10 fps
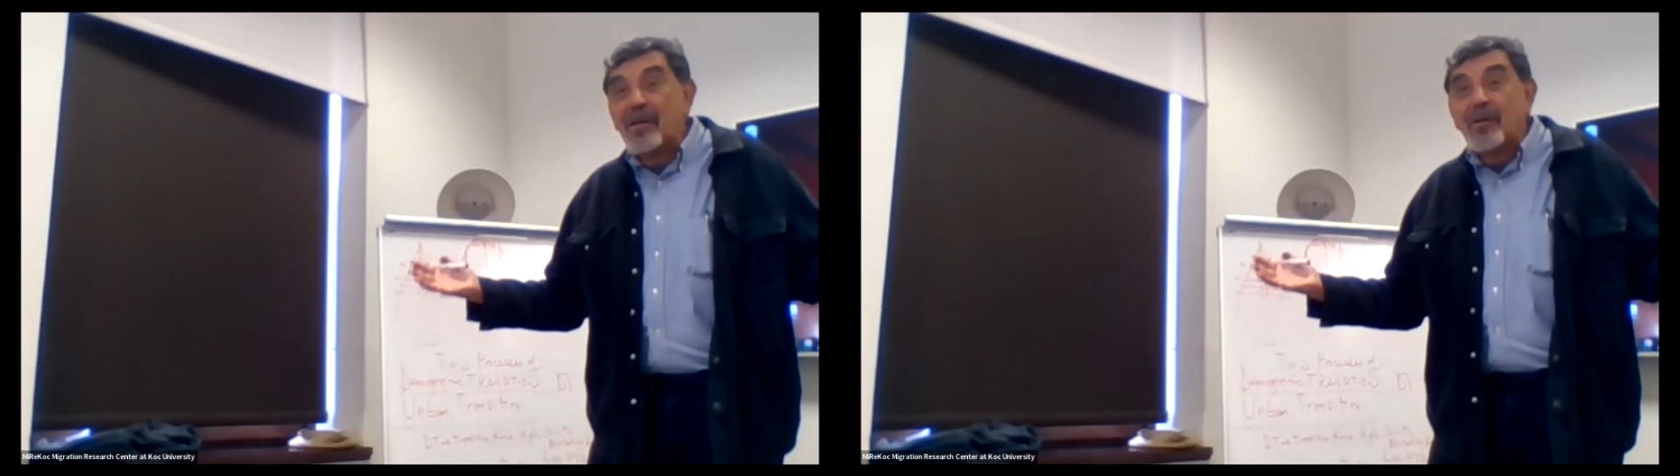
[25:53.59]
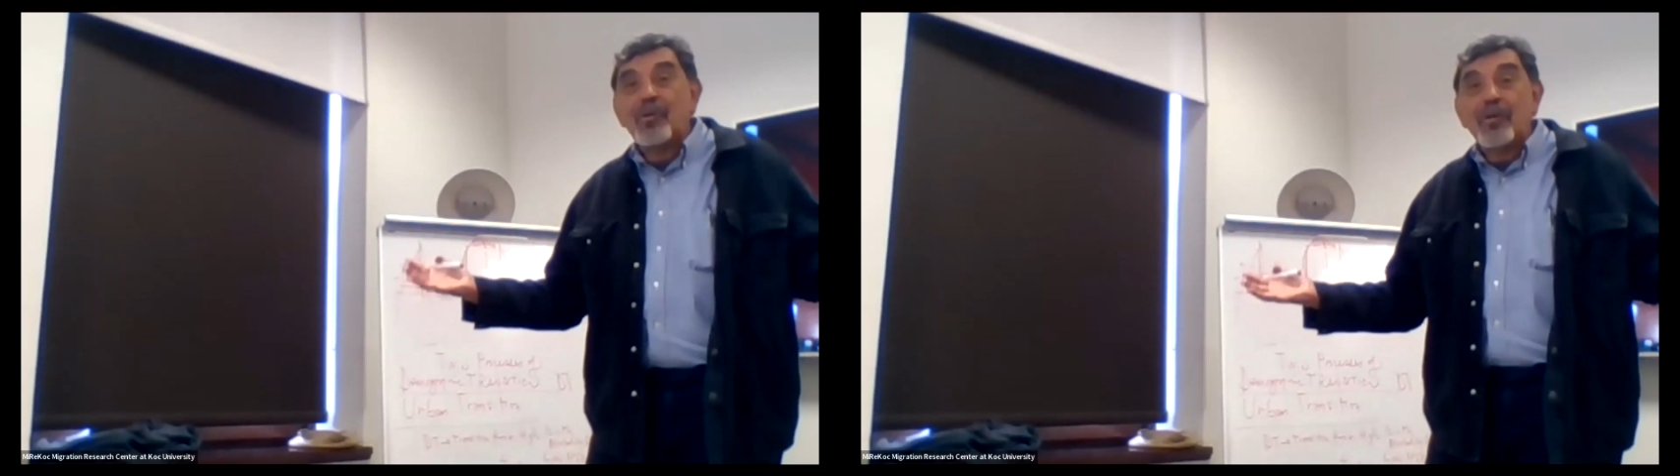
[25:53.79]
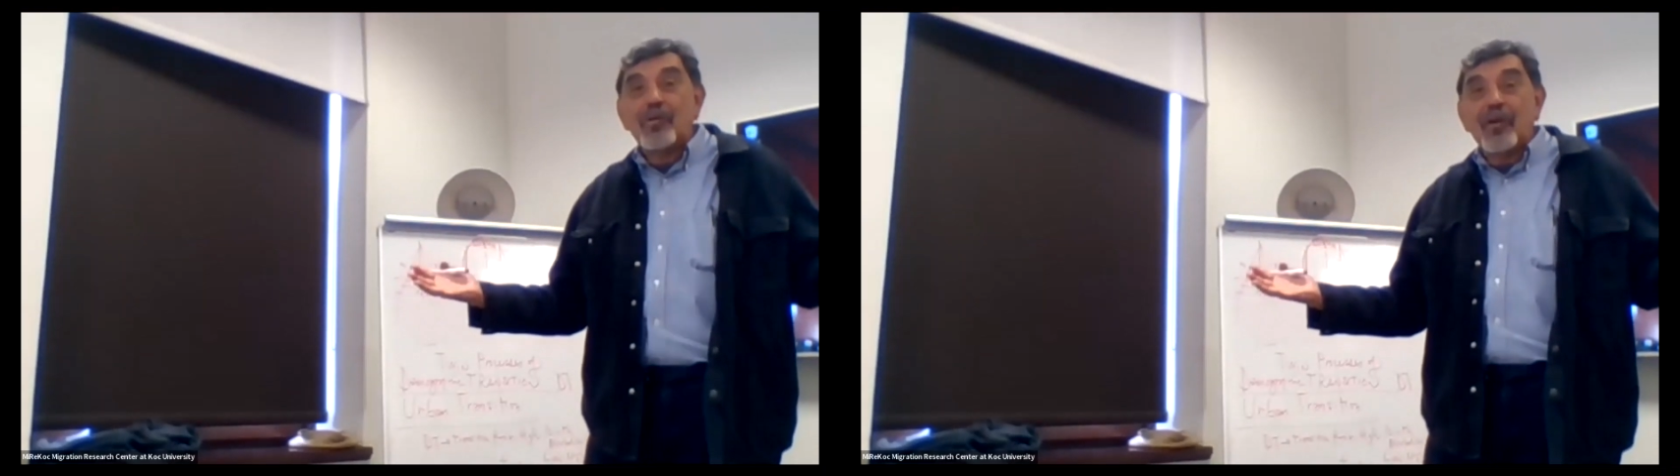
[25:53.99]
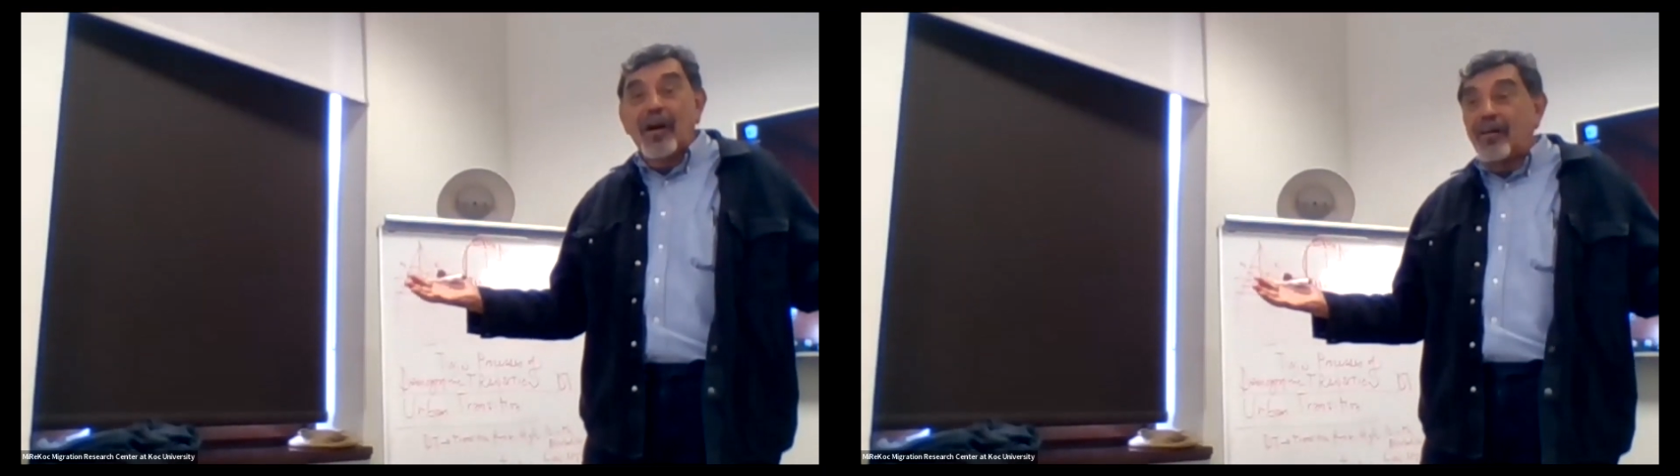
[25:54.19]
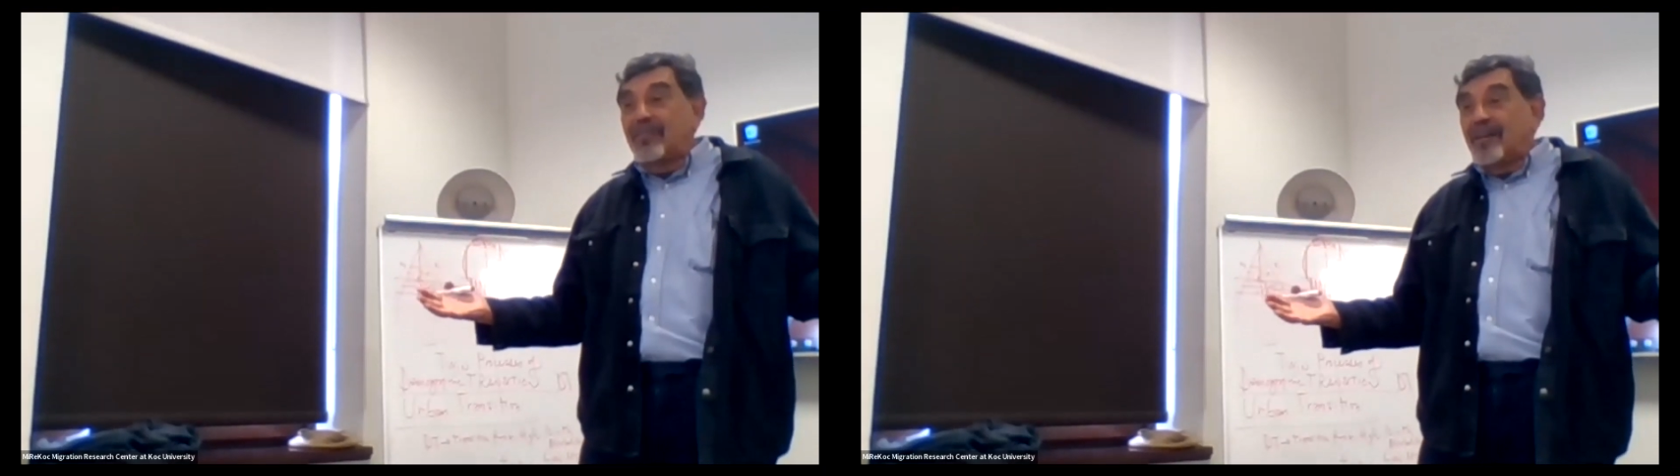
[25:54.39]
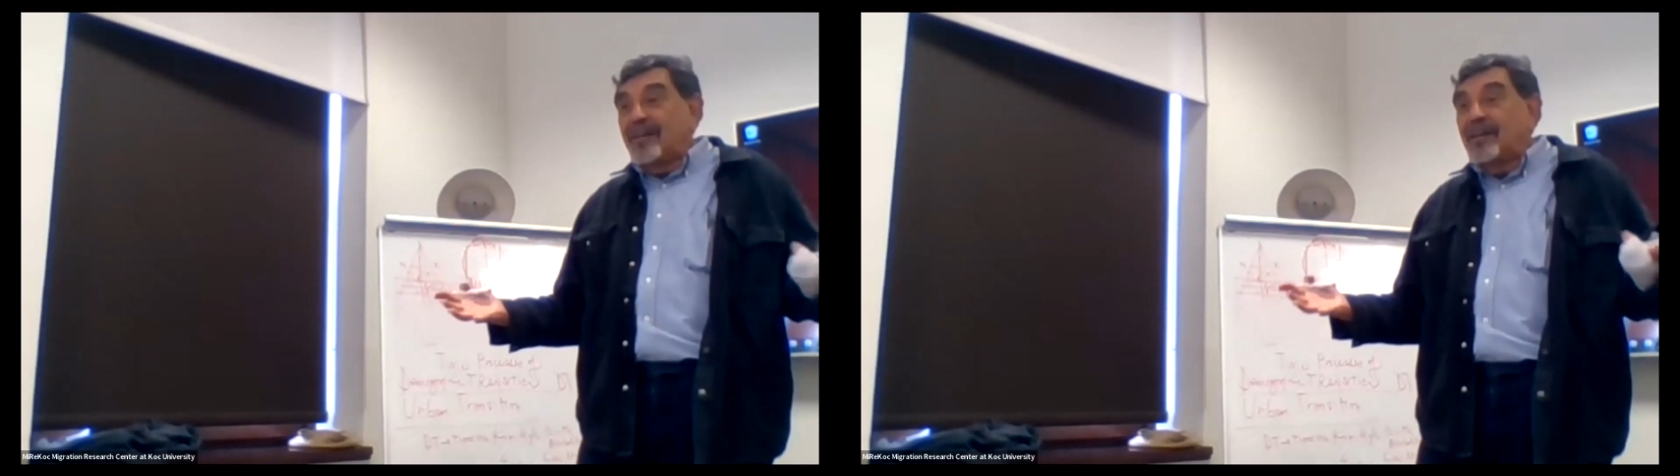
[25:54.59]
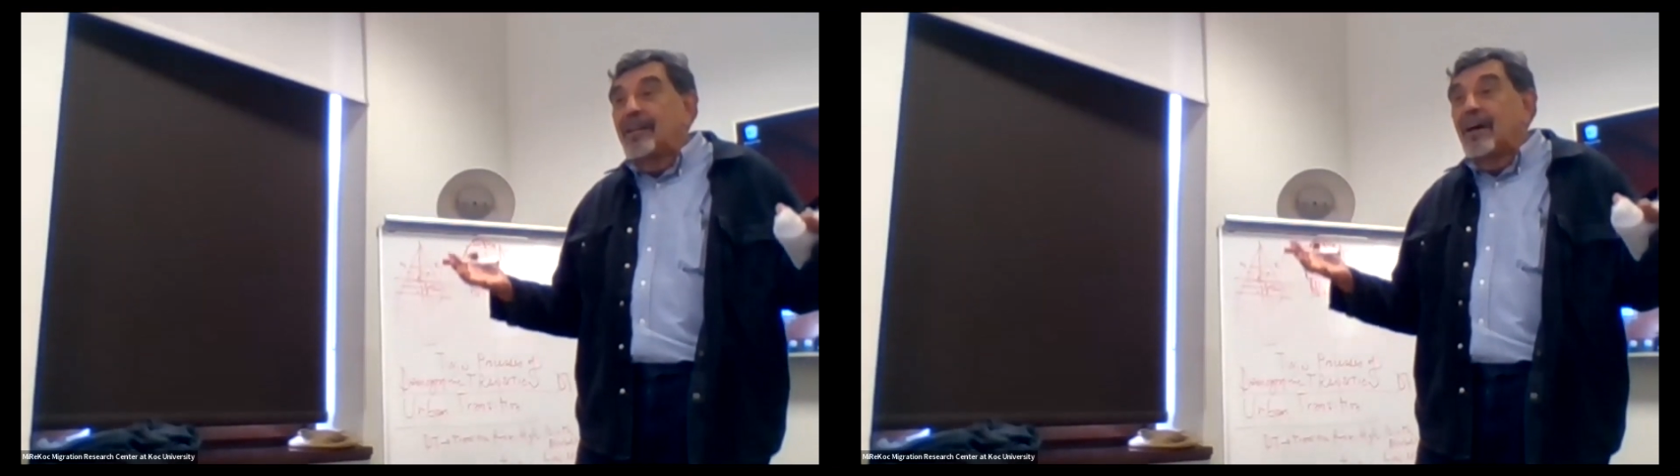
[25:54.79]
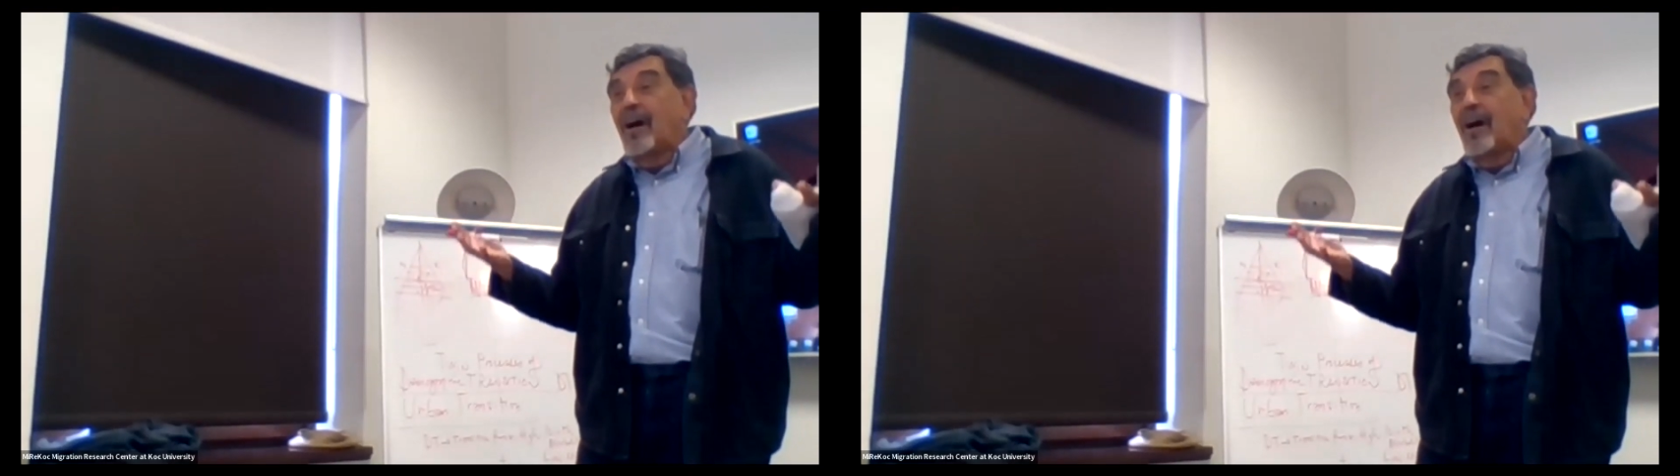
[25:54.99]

you have a